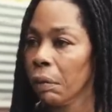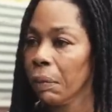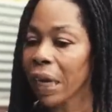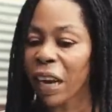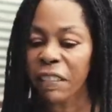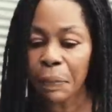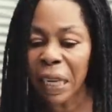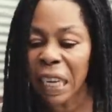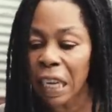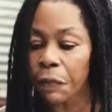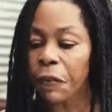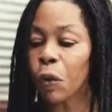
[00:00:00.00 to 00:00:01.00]
because me
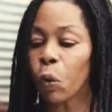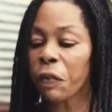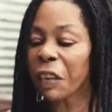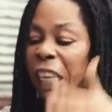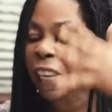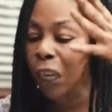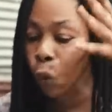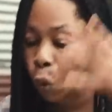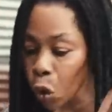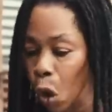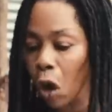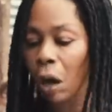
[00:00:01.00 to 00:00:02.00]
need to know if you deal
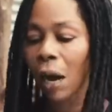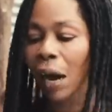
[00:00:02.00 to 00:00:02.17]
good on